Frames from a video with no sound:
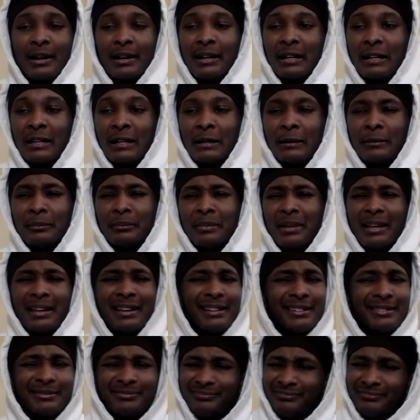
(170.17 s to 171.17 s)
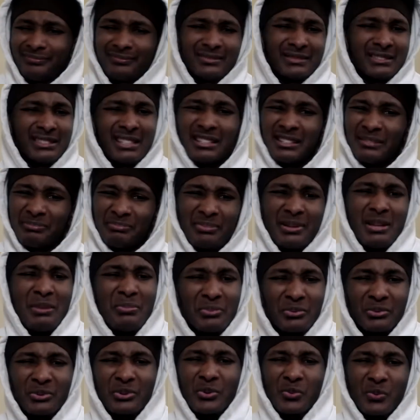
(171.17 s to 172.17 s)
And
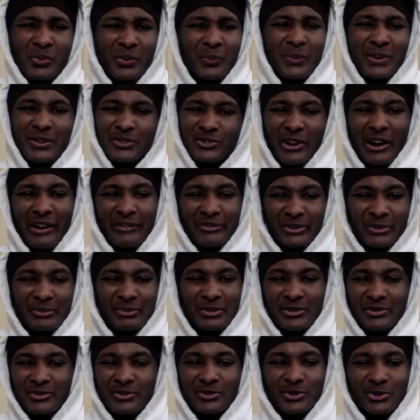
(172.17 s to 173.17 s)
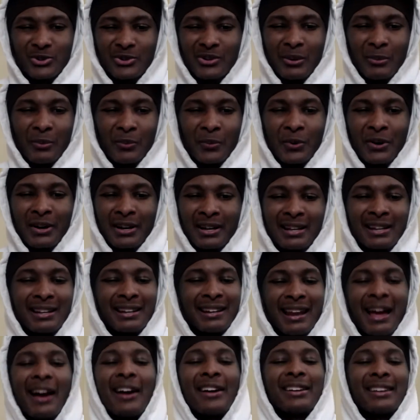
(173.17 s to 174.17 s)
people knew when we drafted him, he's a true number one.
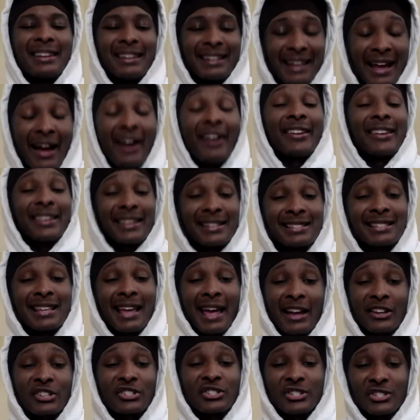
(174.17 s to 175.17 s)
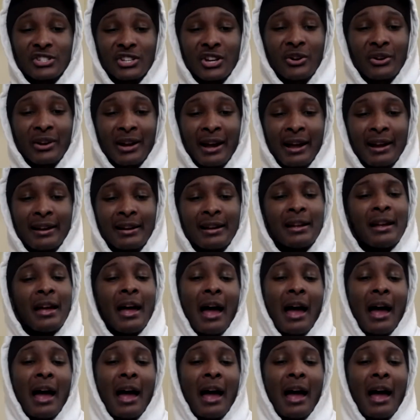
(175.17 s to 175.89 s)
Now he gets to actually show that.